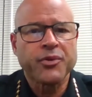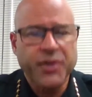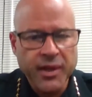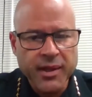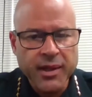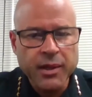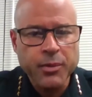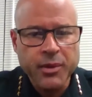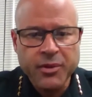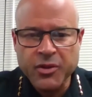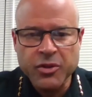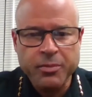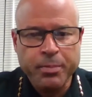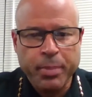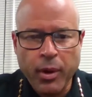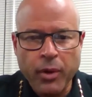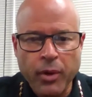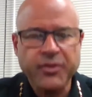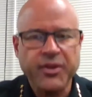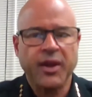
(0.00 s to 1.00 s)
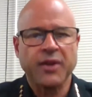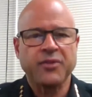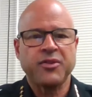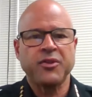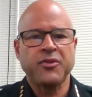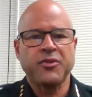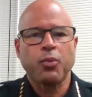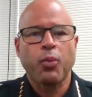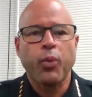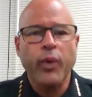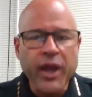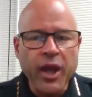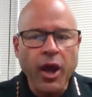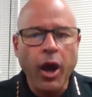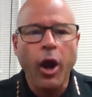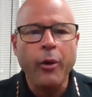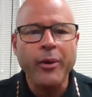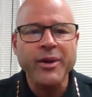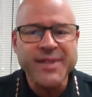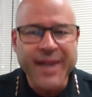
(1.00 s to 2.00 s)
dealing with these protests is,
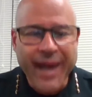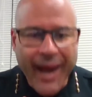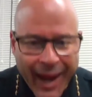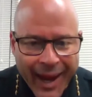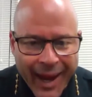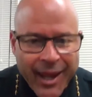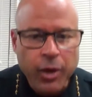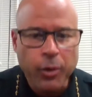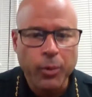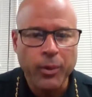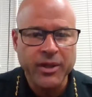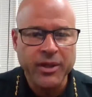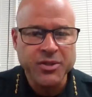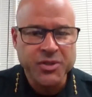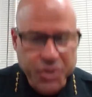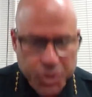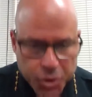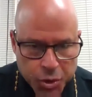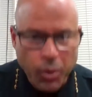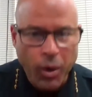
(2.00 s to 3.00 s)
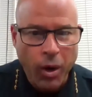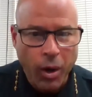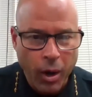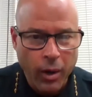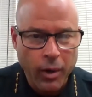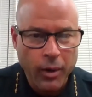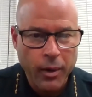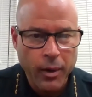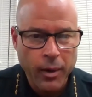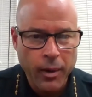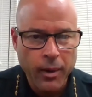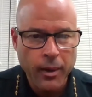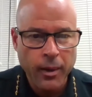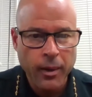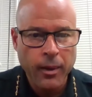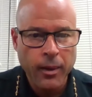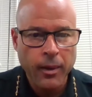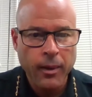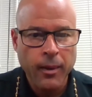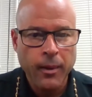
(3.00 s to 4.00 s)
we are as angry as you are.
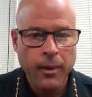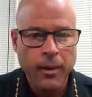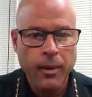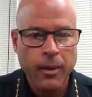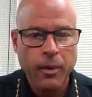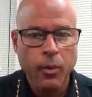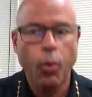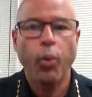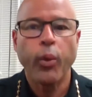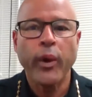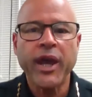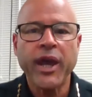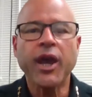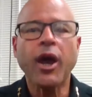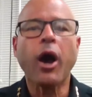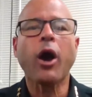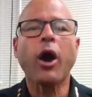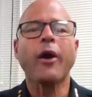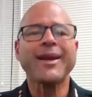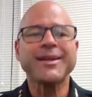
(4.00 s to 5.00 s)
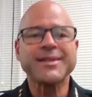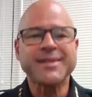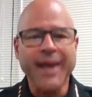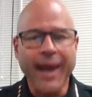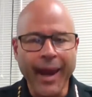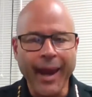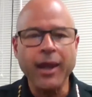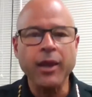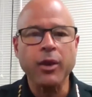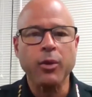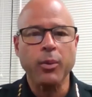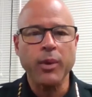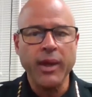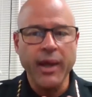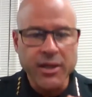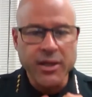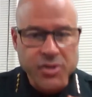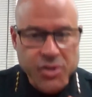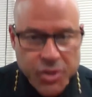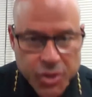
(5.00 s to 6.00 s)
We are as
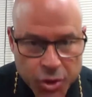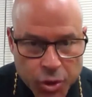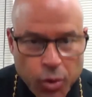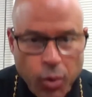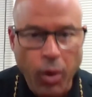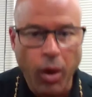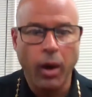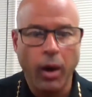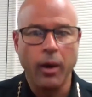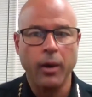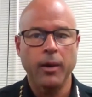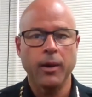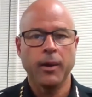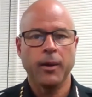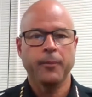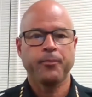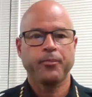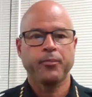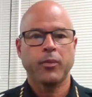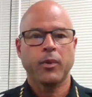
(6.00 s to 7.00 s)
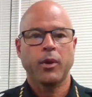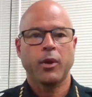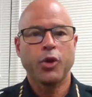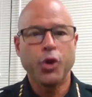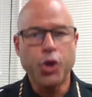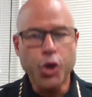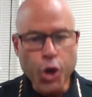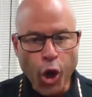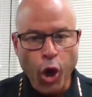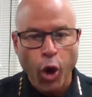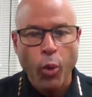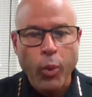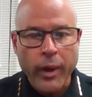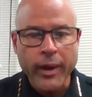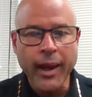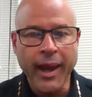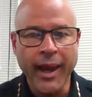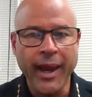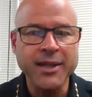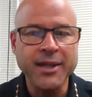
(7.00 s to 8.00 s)
angry as you are. No
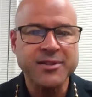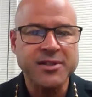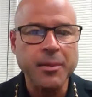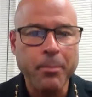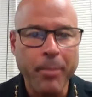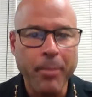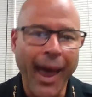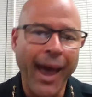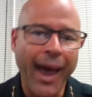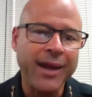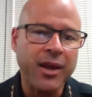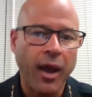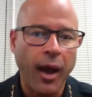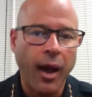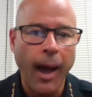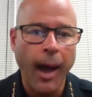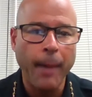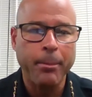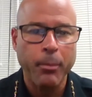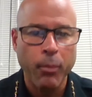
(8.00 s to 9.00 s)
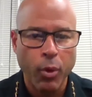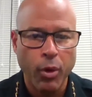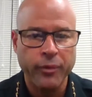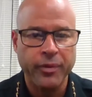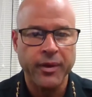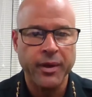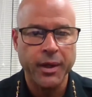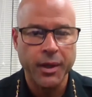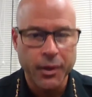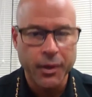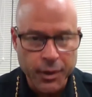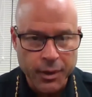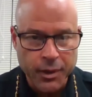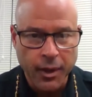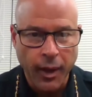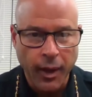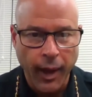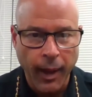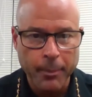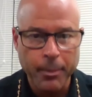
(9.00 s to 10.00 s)
one hates a bad cop more than a
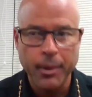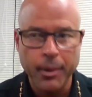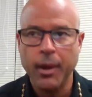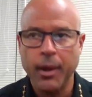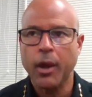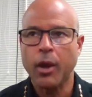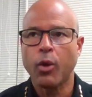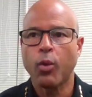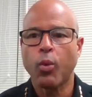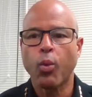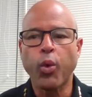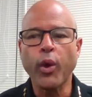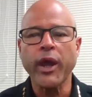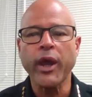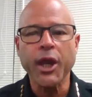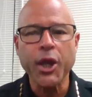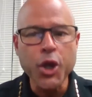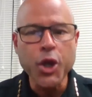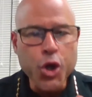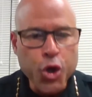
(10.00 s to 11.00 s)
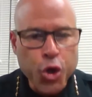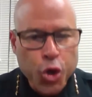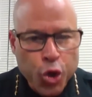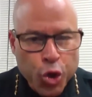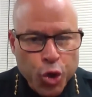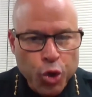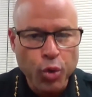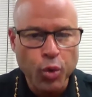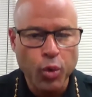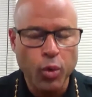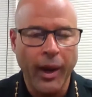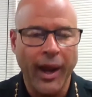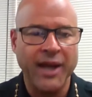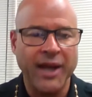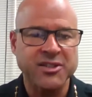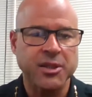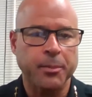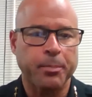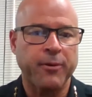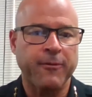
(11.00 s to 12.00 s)
good cop. We knew
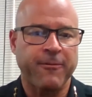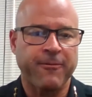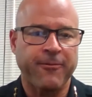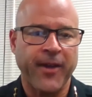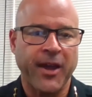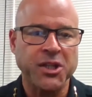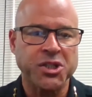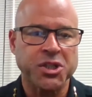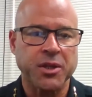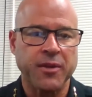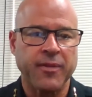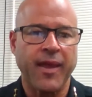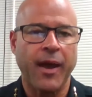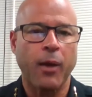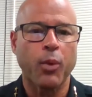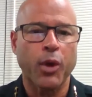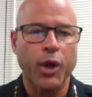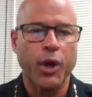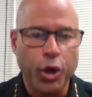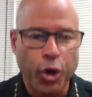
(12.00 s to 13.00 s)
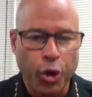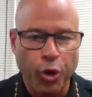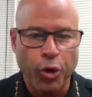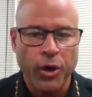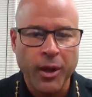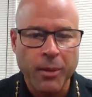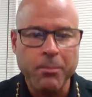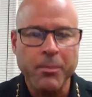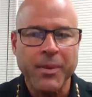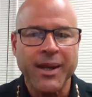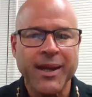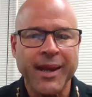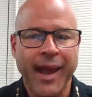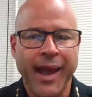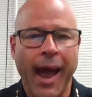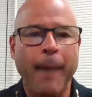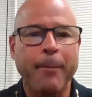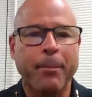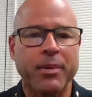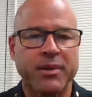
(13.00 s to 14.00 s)
as a profession that what occurred in
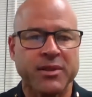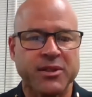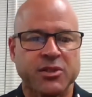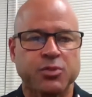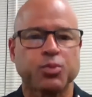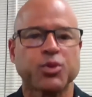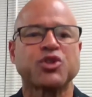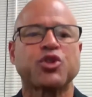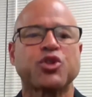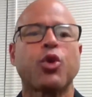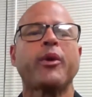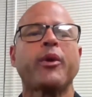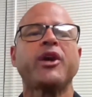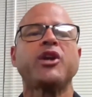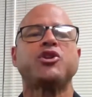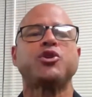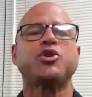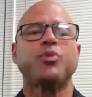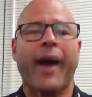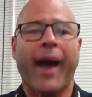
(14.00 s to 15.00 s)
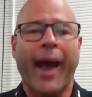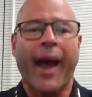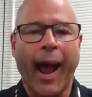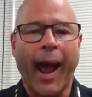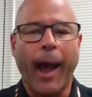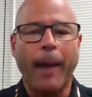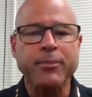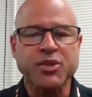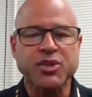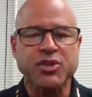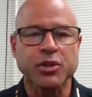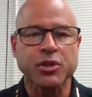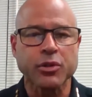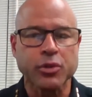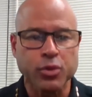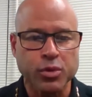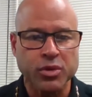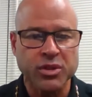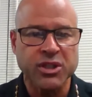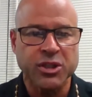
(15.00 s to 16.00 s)
Minneapolis was going to
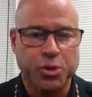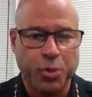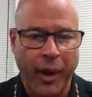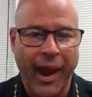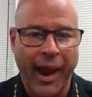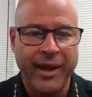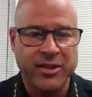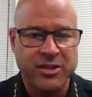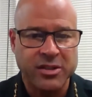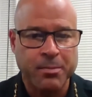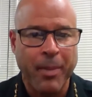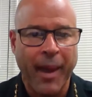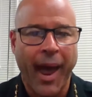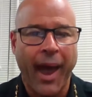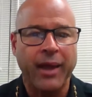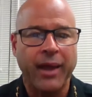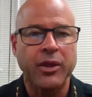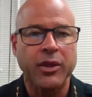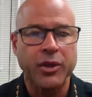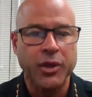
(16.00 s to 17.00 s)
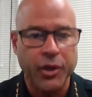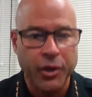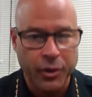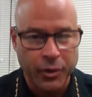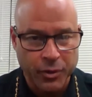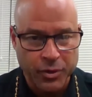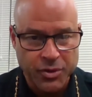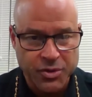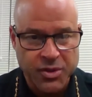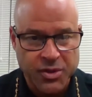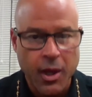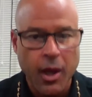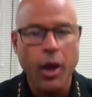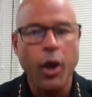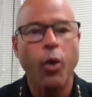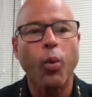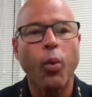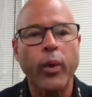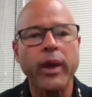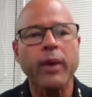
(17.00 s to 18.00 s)
absolutely drag us back years.
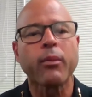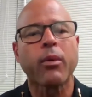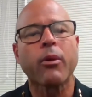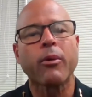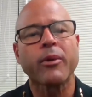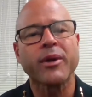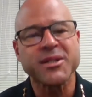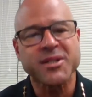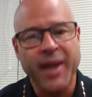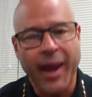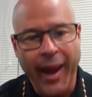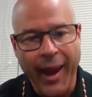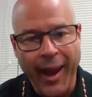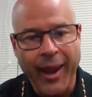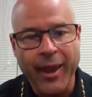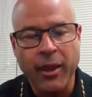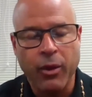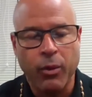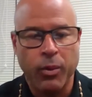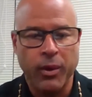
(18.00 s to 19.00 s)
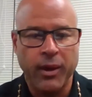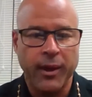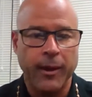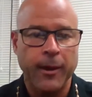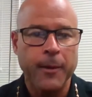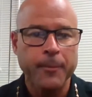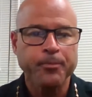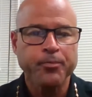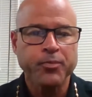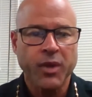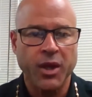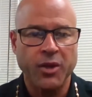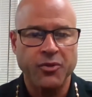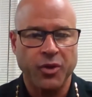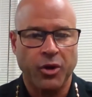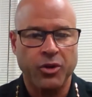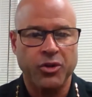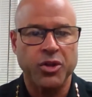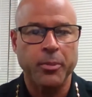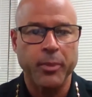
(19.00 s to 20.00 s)
We were as angry
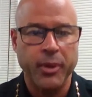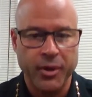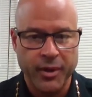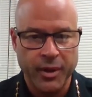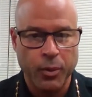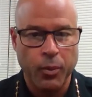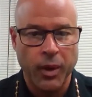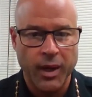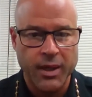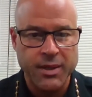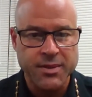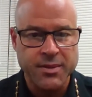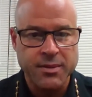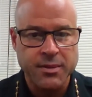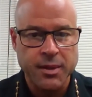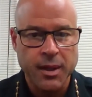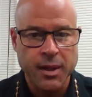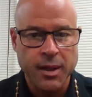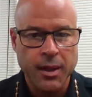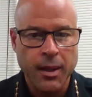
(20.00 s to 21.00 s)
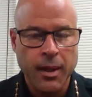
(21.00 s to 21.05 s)
as our community was.